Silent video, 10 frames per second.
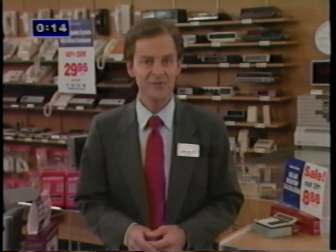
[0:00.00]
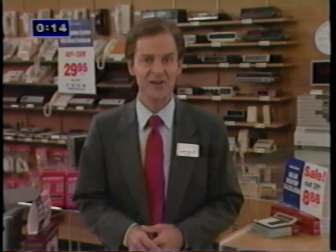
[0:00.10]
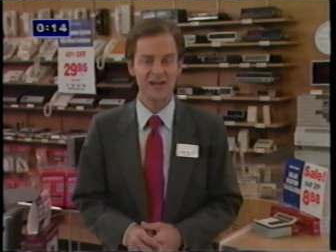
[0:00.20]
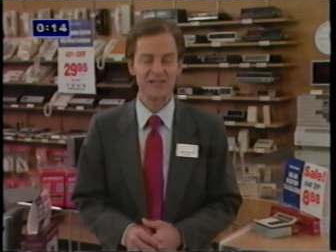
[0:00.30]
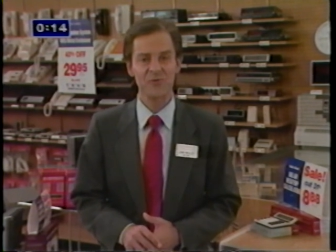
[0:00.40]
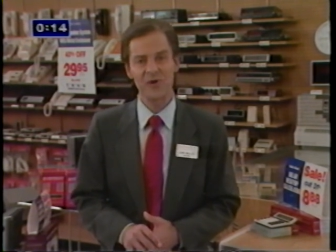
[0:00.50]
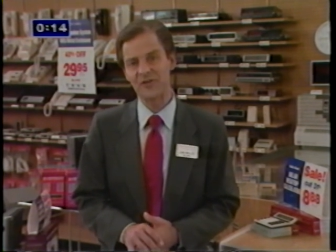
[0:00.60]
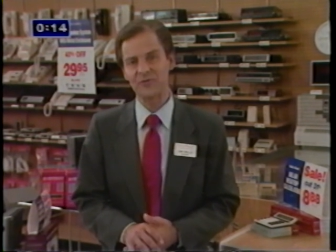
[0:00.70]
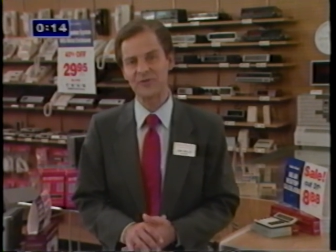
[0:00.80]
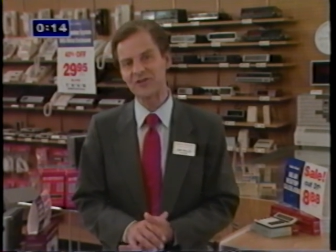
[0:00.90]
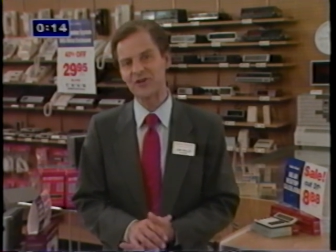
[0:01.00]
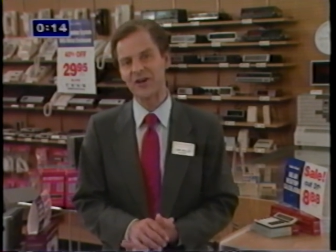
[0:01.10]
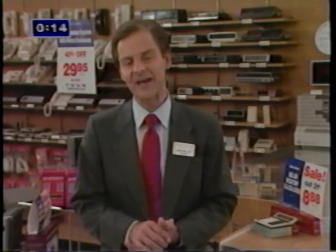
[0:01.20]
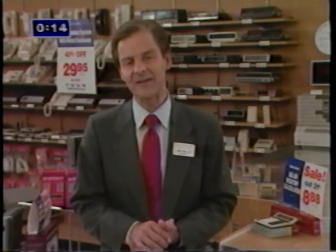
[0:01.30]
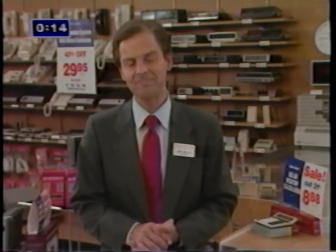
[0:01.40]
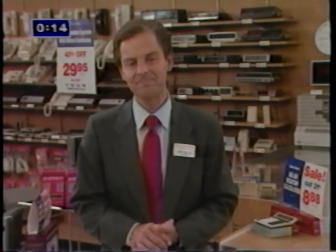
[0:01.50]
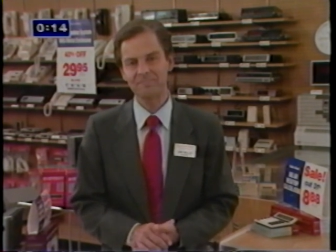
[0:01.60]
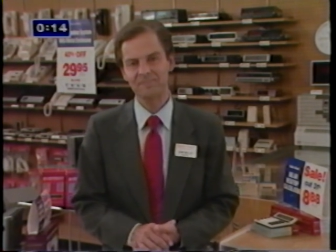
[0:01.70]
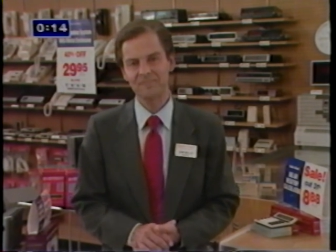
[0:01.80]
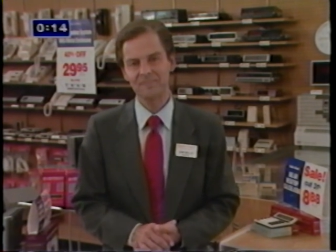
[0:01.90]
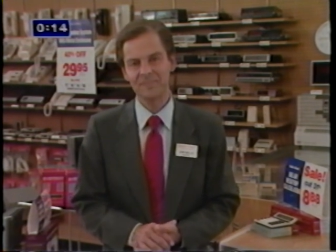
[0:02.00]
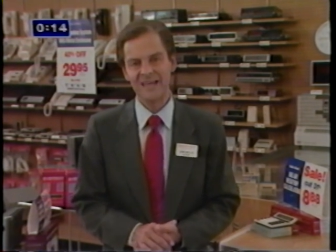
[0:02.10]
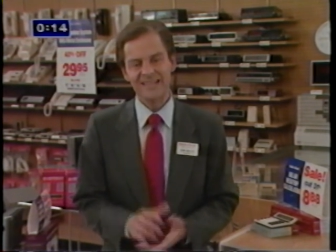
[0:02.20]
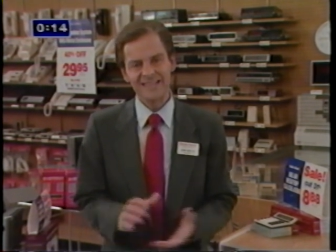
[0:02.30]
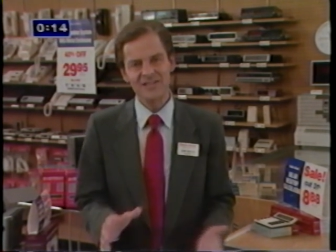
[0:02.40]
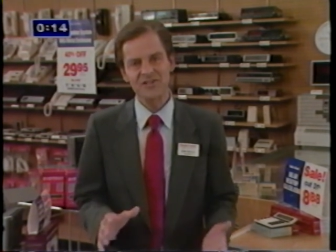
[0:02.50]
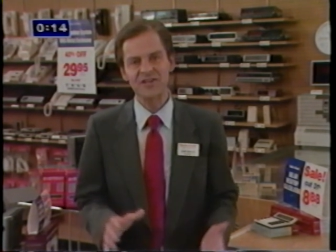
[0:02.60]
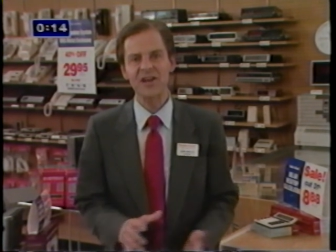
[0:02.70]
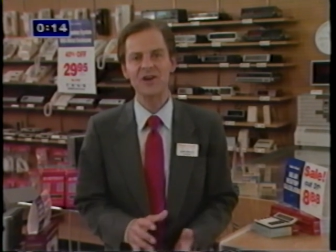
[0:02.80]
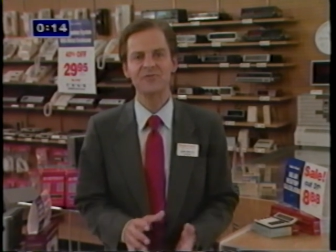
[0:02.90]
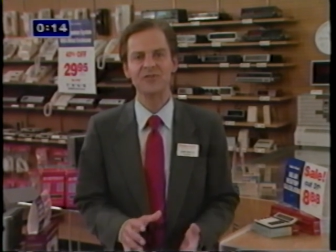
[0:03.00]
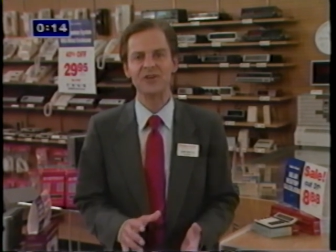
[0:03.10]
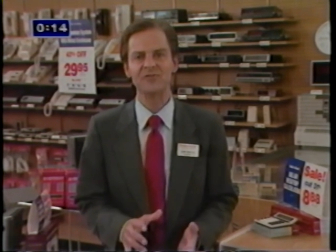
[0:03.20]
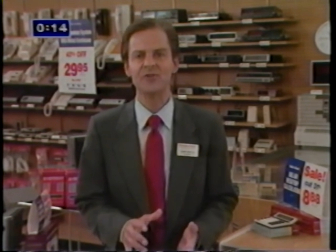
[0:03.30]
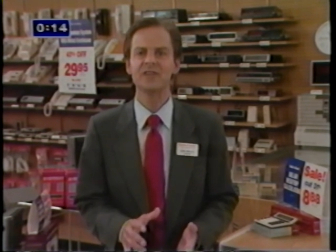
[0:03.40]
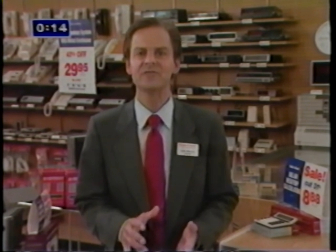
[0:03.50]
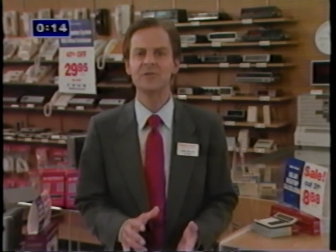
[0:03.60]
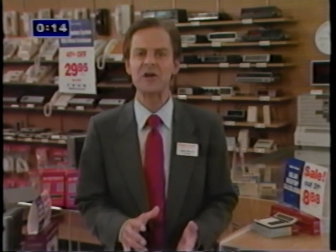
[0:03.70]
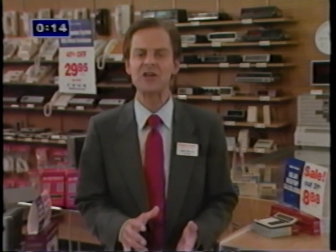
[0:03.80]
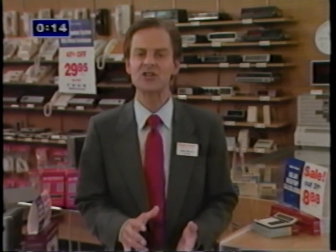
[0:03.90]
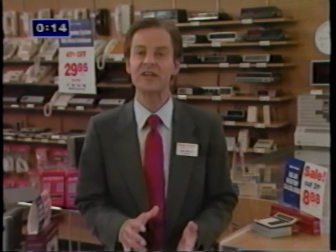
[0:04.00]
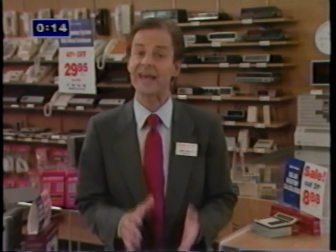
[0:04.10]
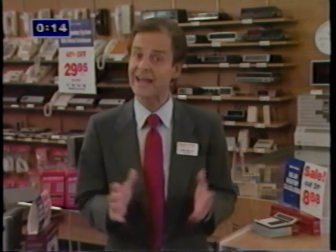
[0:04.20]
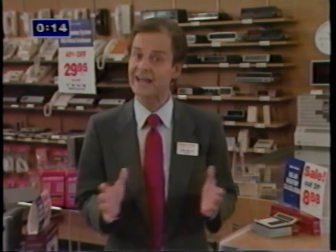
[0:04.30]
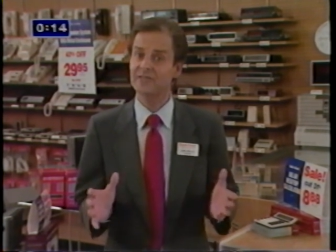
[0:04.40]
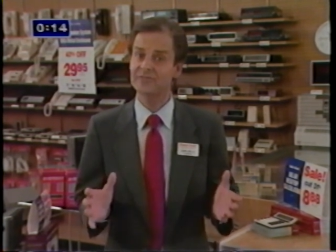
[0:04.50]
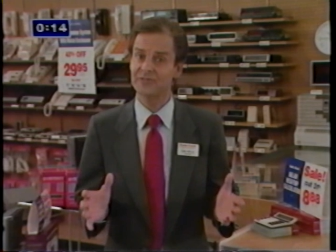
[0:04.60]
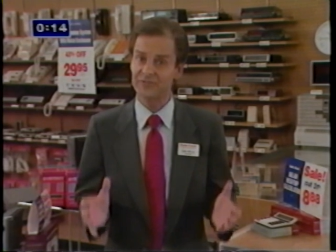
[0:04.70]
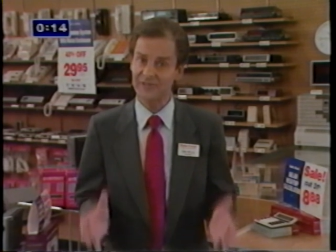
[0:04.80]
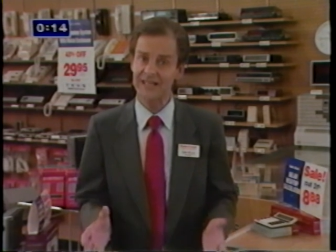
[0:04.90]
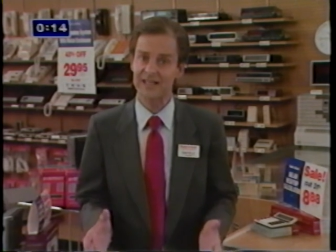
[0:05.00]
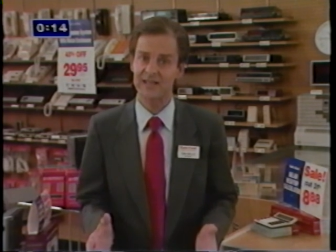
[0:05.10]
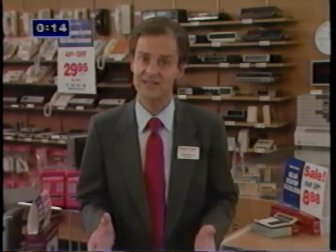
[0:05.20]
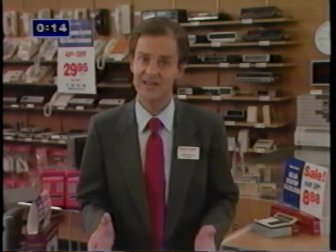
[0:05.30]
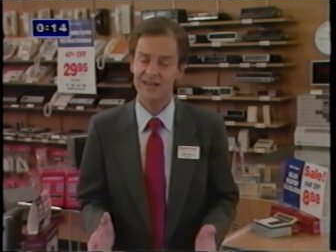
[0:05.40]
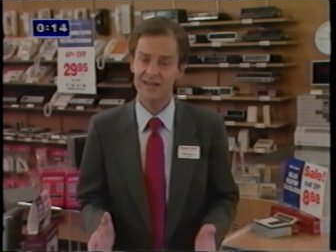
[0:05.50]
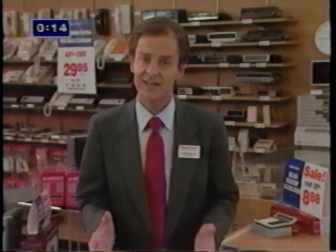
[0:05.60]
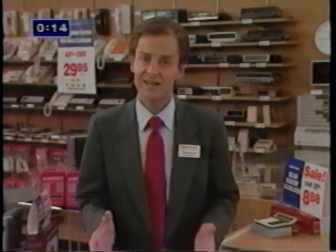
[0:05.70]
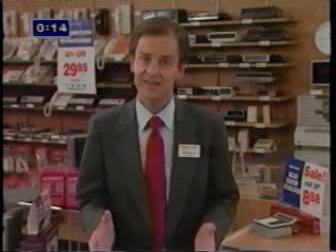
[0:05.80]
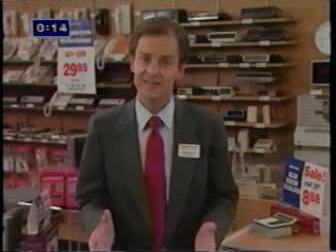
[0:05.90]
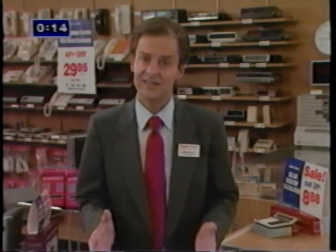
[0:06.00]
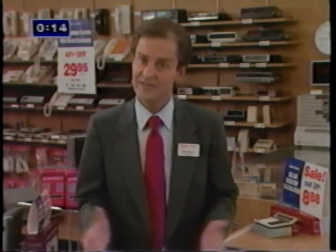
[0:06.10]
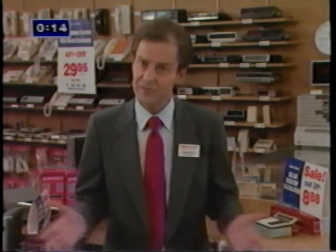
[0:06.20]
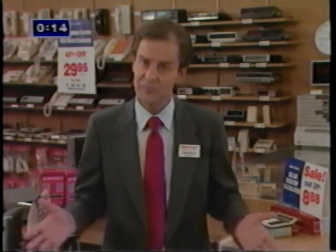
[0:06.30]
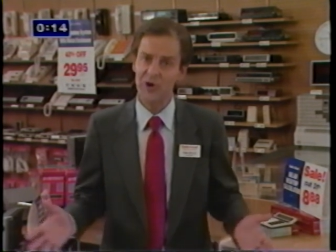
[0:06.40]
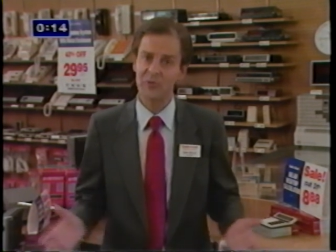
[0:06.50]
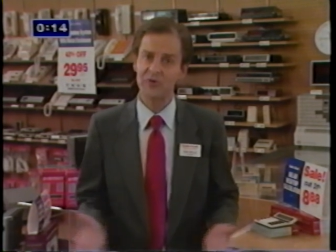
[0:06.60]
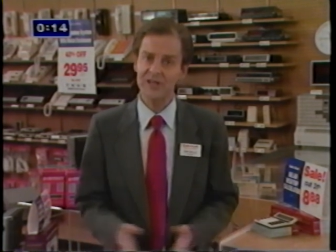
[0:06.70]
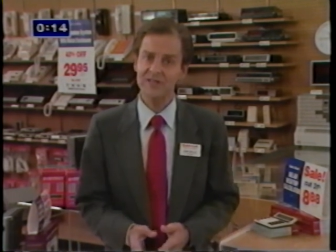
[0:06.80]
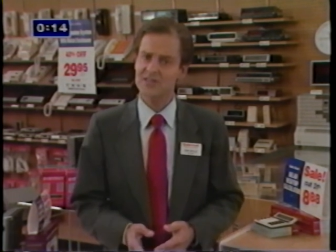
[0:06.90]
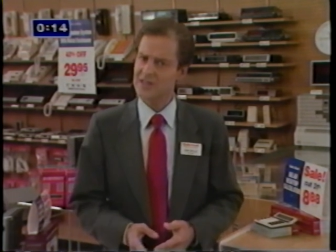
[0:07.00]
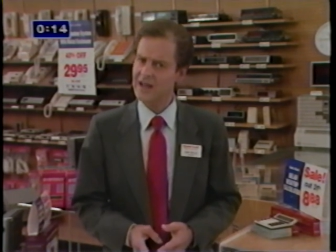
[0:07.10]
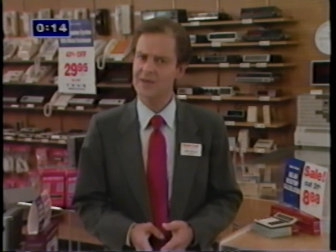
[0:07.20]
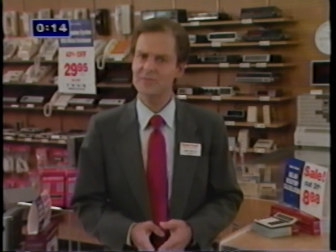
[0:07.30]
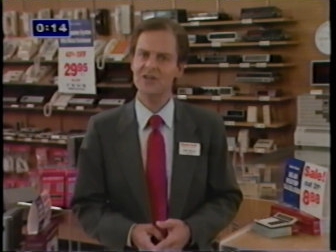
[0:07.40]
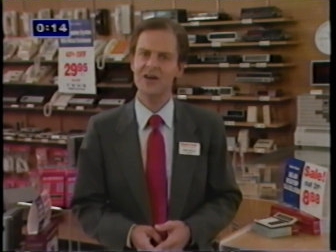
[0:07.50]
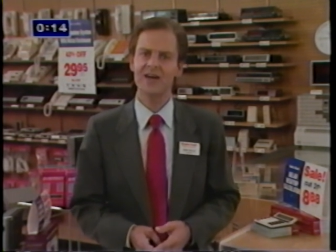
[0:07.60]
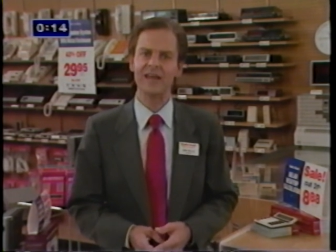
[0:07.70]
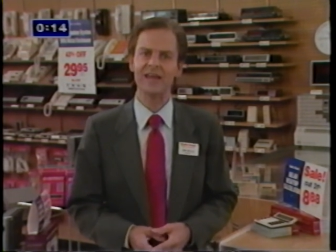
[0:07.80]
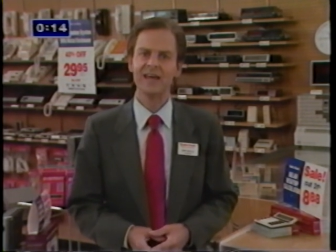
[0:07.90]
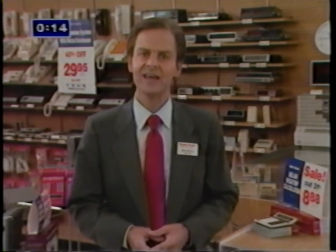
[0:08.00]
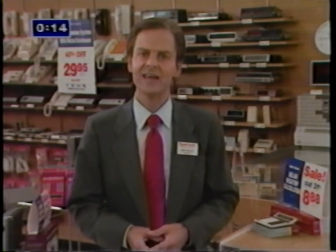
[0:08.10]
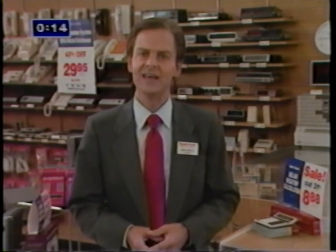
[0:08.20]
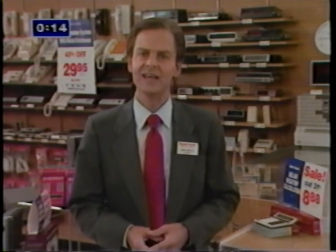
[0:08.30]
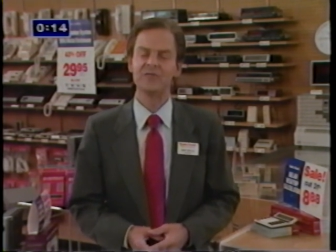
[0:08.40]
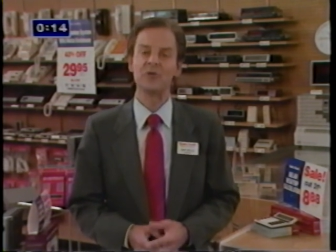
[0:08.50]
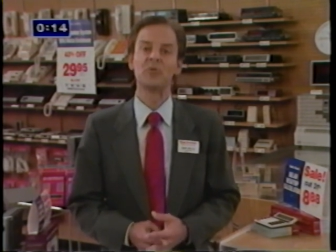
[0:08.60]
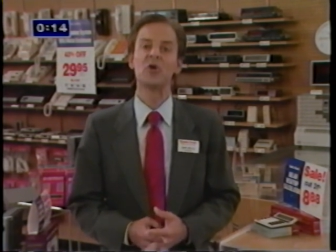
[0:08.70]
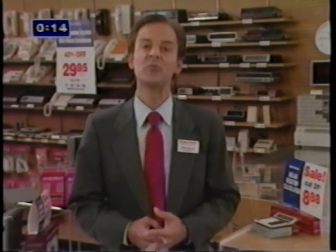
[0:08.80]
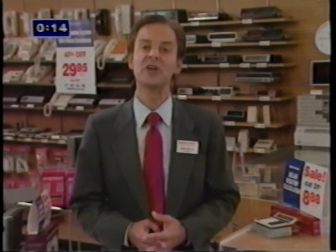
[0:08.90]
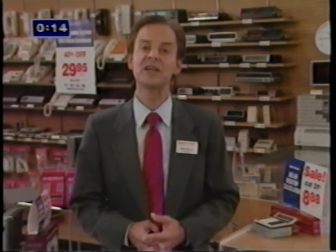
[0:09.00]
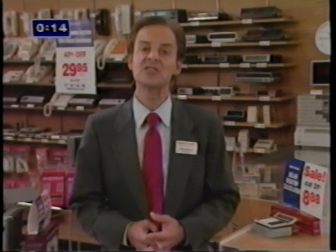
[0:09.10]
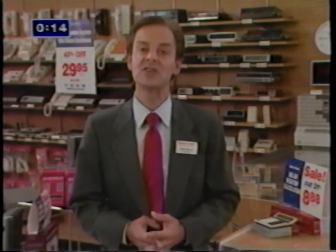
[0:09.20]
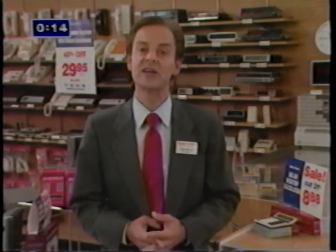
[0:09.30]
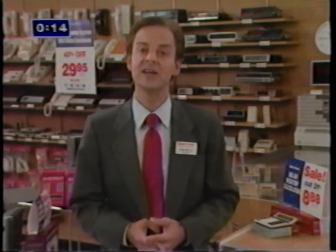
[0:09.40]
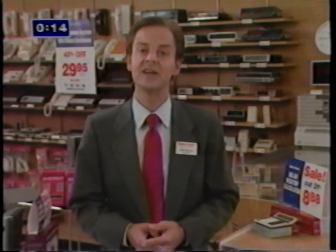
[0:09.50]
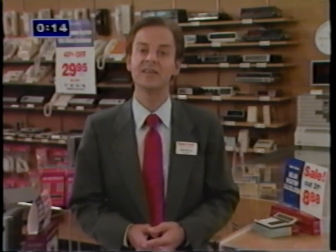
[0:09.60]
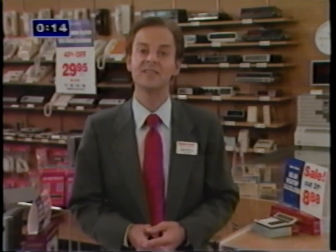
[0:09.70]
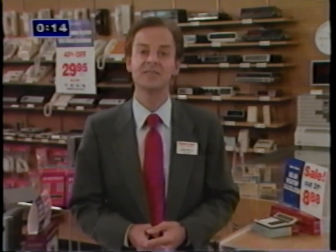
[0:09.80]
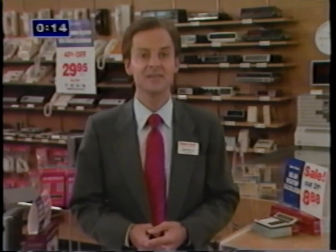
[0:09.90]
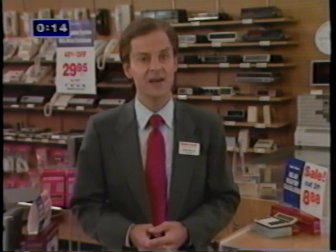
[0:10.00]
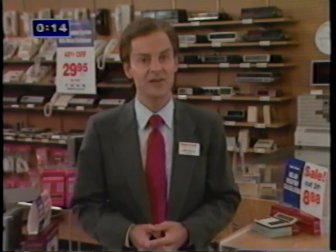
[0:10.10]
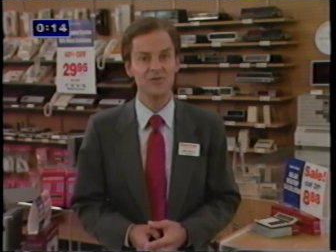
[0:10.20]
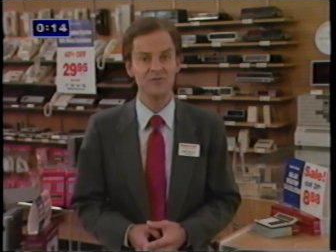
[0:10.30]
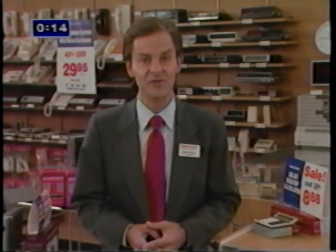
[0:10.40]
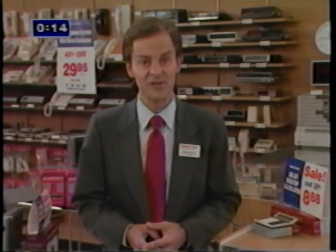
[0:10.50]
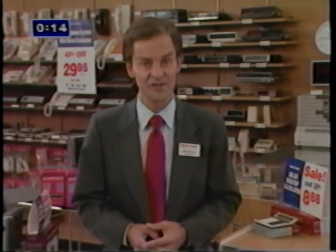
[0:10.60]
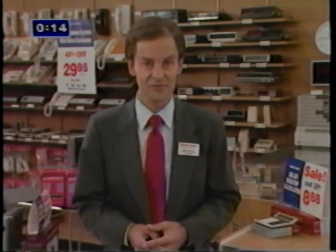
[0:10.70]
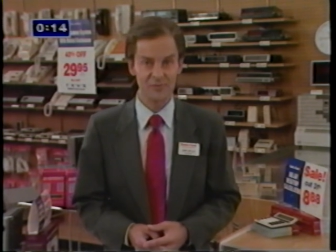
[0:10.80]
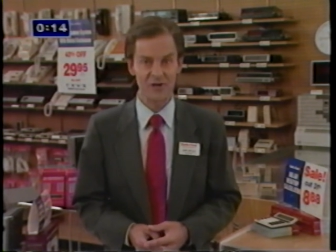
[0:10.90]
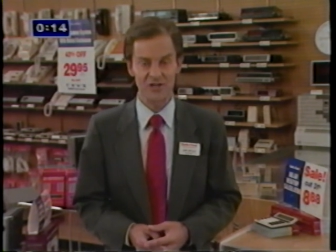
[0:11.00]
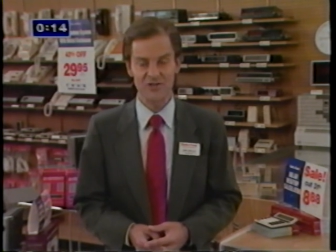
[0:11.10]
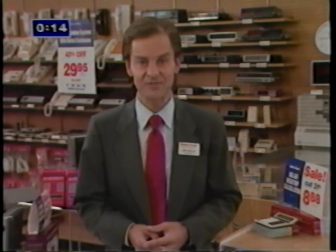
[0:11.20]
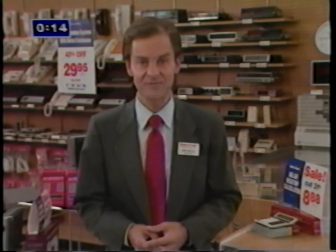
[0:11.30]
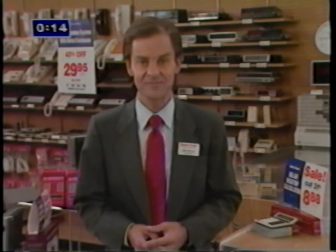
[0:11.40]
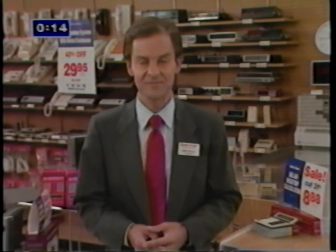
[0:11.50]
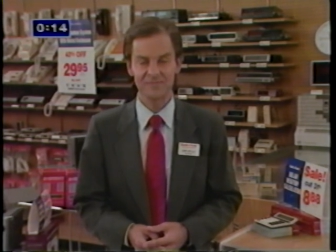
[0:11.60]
you can ask why they're returning it. Listen carefully for information and for feelings. If appropriate, say, "I'm sorry." If appropriate, say, "Thank you for the information."